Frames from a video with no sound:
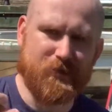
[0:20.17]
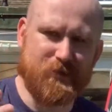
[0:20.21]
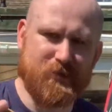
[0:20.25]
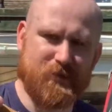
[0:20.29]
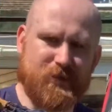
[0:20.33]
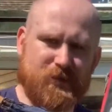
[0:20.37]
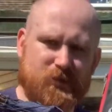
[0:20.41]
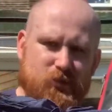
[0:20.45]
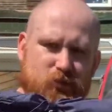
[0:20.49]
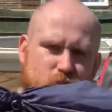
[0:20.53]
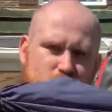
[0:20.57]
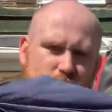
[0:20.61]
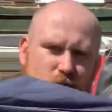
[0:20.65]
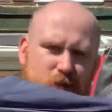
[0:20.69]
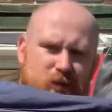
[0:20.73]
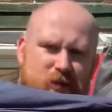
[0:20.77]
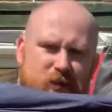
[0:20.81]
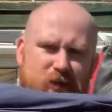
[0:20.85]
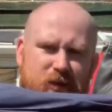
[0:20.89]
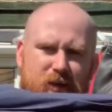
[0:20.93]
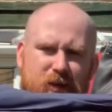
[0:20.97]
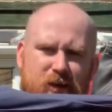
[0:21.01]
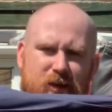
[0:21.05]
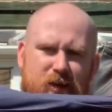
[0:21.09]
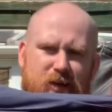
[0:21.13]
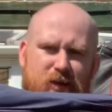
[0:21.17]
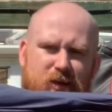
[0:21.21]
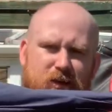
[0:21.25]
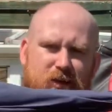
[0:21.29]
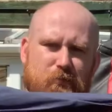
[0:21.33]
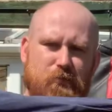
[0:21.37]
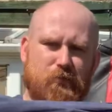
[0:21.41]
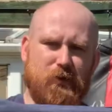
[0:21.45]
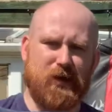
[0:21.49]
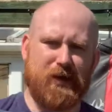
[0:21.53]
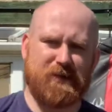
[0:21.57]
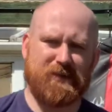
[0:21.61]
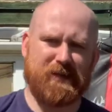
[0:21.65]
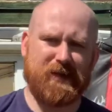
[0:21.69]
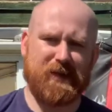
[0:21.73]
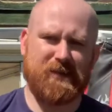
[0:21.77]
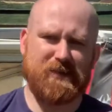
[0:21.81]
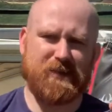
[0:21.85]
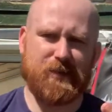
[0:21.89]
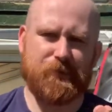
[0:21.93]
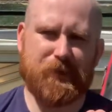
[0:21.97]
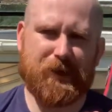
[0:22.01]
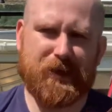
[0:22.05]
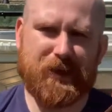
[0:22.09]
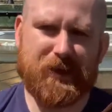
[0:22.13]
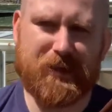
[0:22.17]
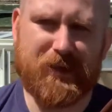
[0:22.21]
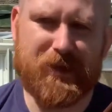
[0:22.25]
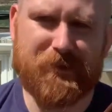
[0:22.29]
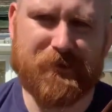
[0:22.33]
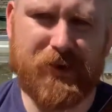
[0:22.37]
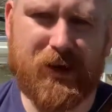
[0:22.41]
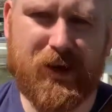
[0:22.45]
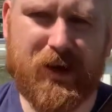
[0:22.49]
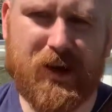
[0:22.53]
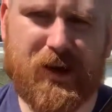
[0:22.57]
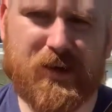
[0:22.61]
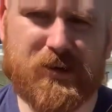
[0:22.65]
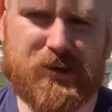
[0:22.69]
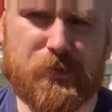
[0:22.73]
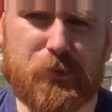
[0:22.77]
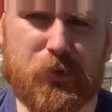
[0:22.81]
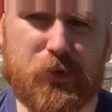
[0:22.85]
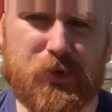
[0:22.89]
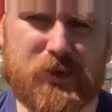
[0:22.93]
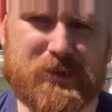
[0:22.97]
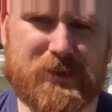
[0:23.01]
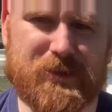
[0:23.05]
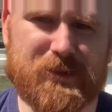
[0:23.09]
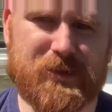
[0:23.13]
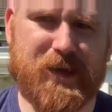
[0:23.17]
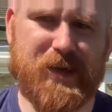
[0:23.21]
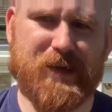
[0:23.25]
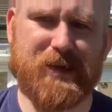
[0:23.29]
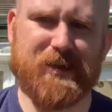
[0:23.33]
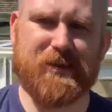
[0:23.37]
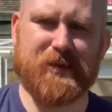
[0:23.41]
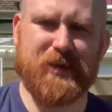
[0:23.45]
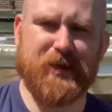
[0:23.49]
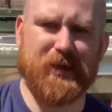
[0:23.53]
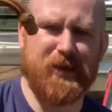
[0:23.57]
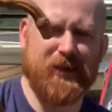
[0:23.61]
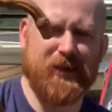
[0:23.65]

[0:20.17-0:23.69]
So these crooked umbrellas here, typically they have a harder point at the end.